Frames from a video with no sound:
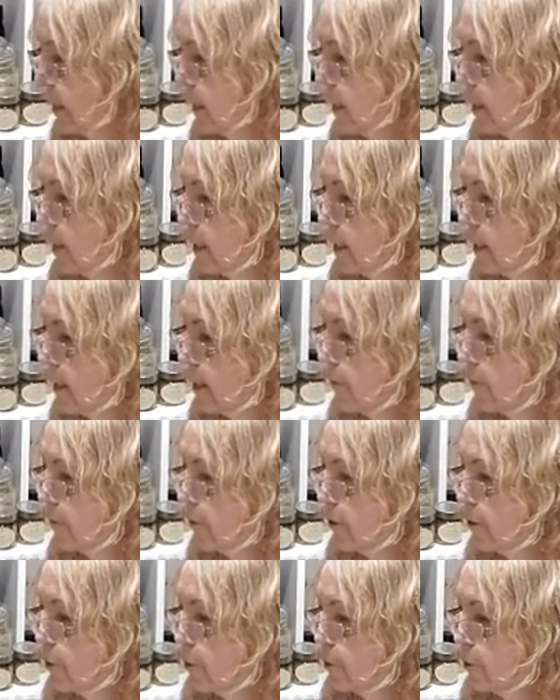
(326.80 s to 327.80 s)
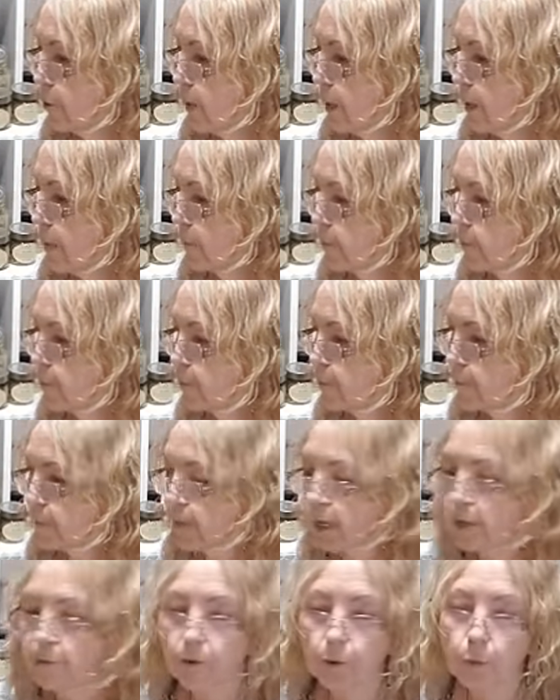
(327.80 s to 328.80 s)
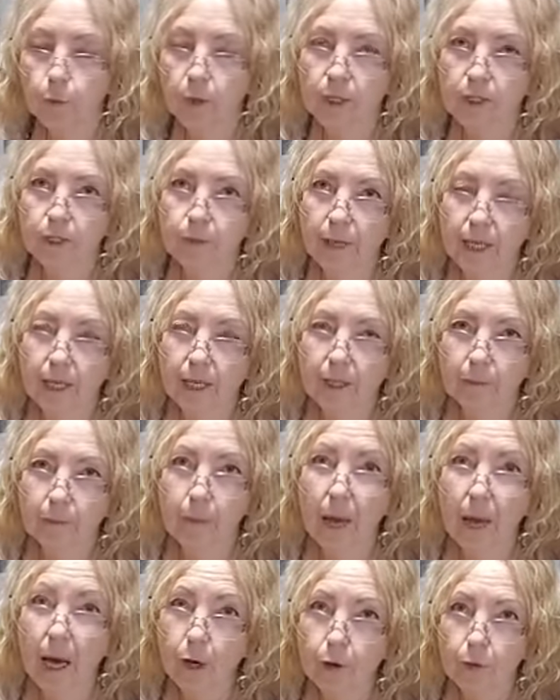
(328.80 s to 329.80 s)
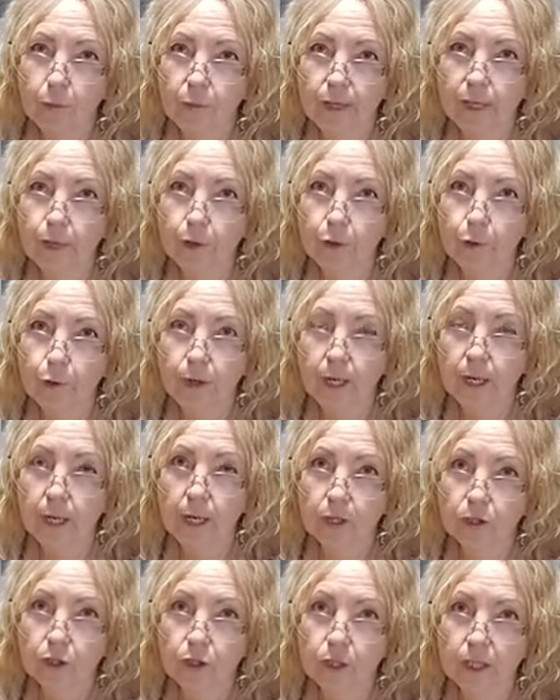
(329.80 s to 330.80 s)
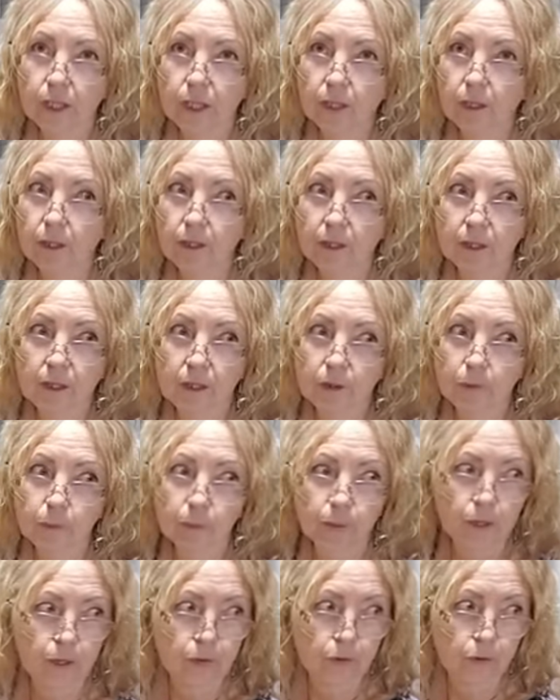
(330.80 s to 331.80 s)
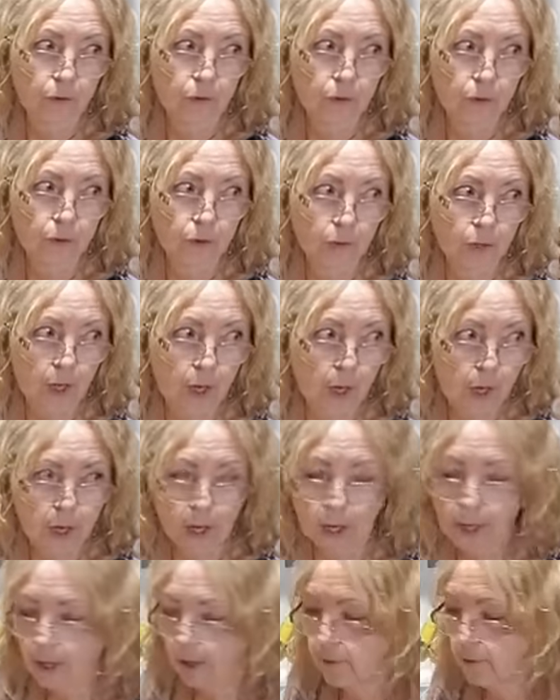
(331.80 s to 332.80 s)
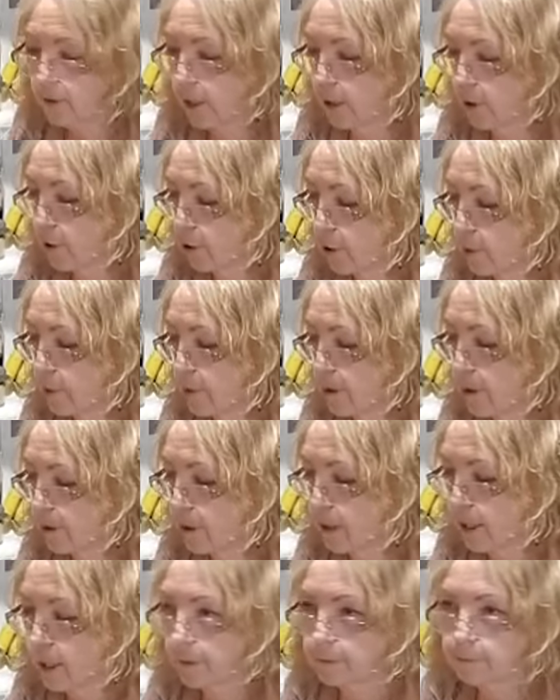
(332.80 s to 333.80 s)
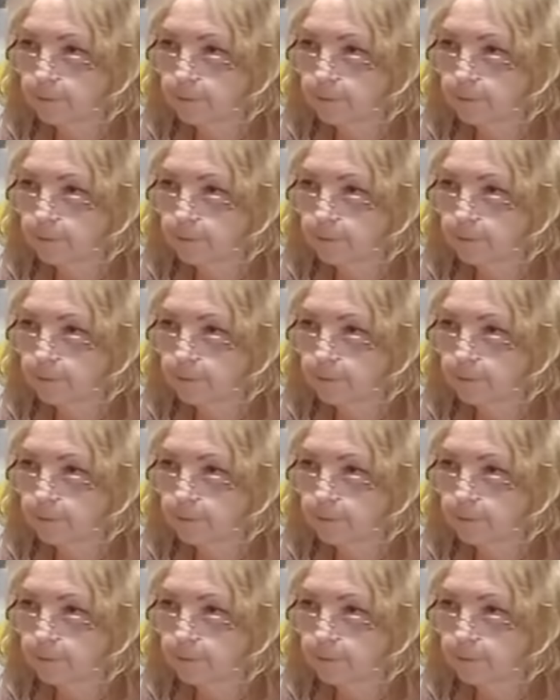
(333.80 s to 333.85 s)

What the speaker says: then if you want to make it powdery, you could actually put it through I have a herbal